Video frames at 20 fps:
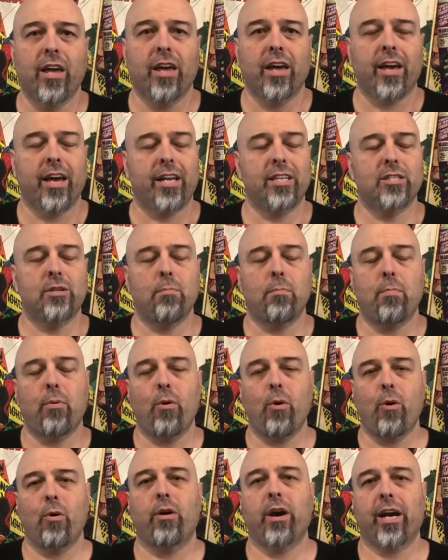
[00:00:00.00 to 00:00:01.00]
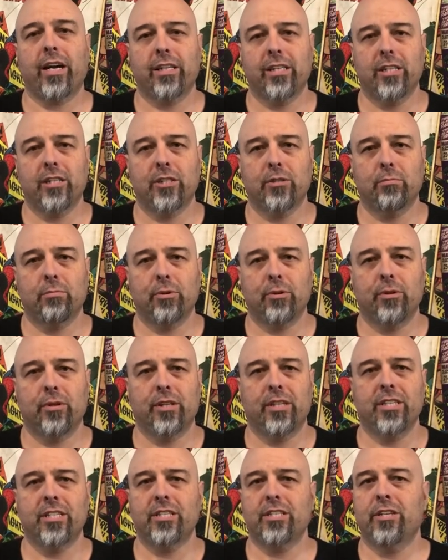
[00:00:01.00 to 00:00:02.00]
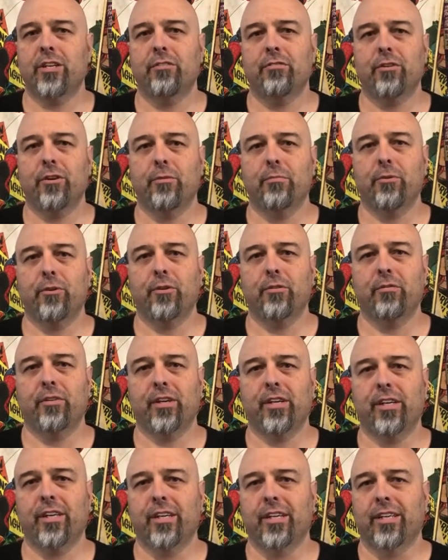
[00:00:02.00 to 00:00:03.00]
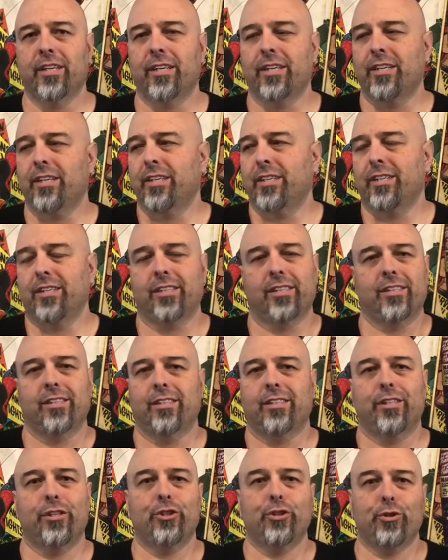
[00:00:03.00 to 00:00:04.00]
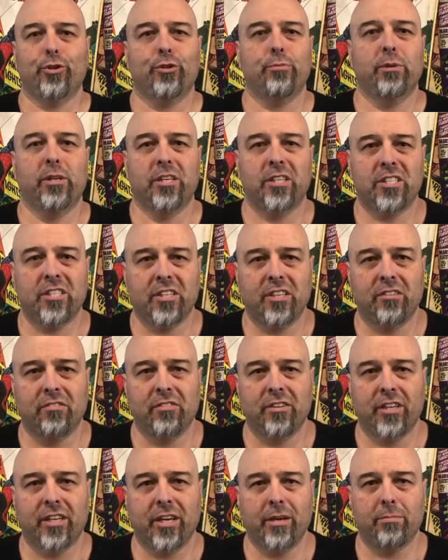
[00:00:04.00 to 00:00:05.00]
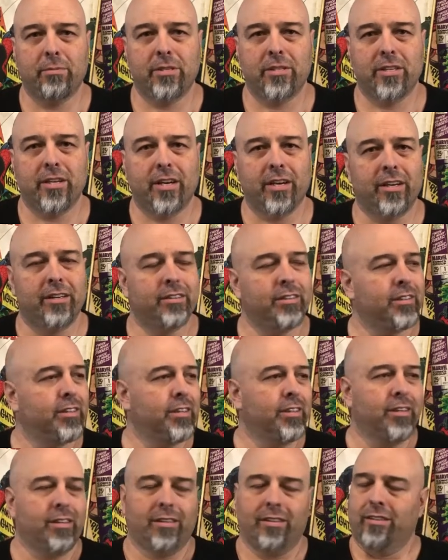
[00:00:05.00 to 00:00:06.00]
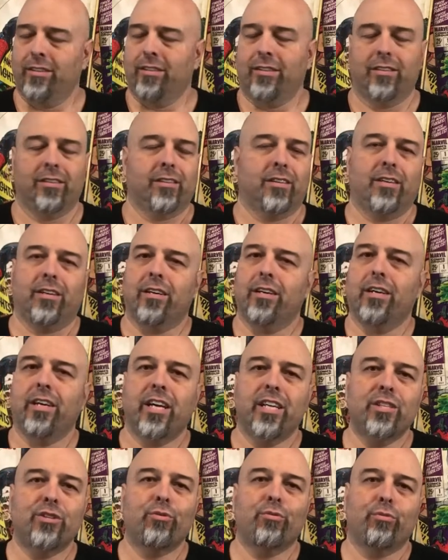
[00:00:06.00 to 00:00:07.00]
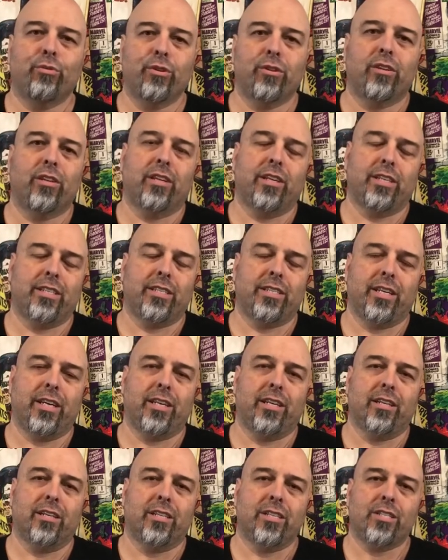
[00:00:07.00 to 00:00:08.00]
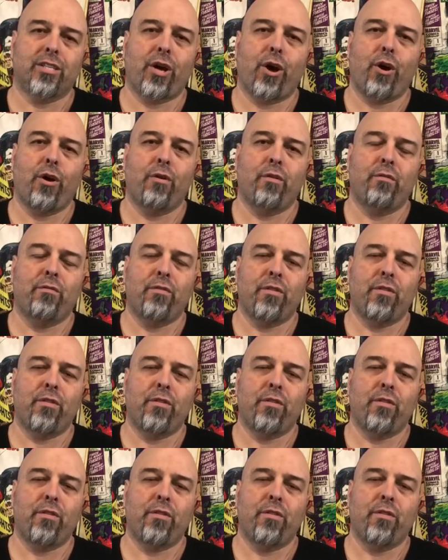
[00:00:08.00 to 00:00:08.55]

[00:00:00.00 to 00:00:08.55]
and some poor acting to boot. This TV movie, that should have been a TV episode, it's a real letdown. So for